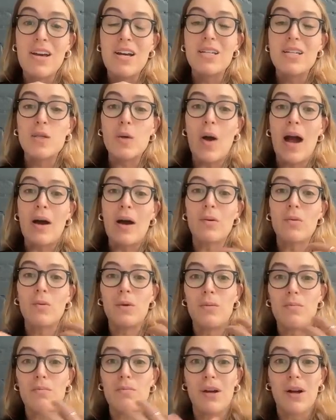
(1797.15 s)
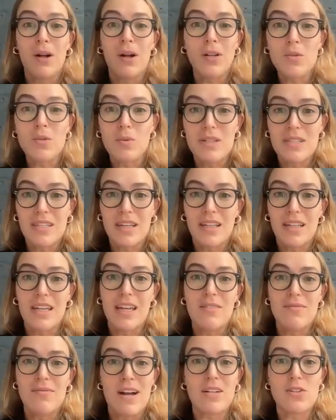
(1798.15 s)
So how can we build
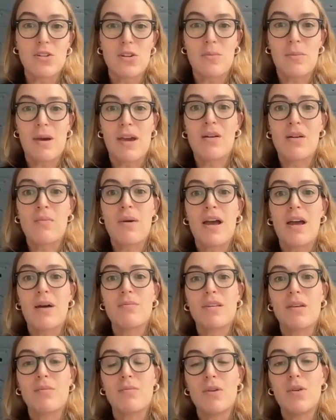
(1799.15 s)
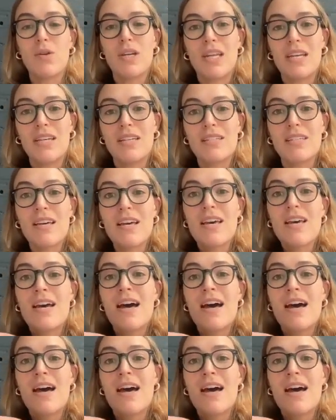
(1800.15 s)
resilient vaginal microbiome communities?